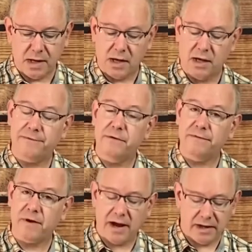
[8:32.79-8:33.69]
If you
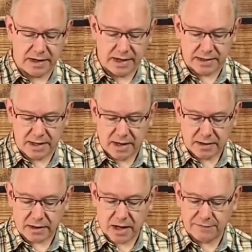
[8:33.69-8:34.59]
violate
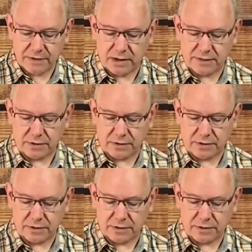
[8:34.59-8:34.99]
the covenant of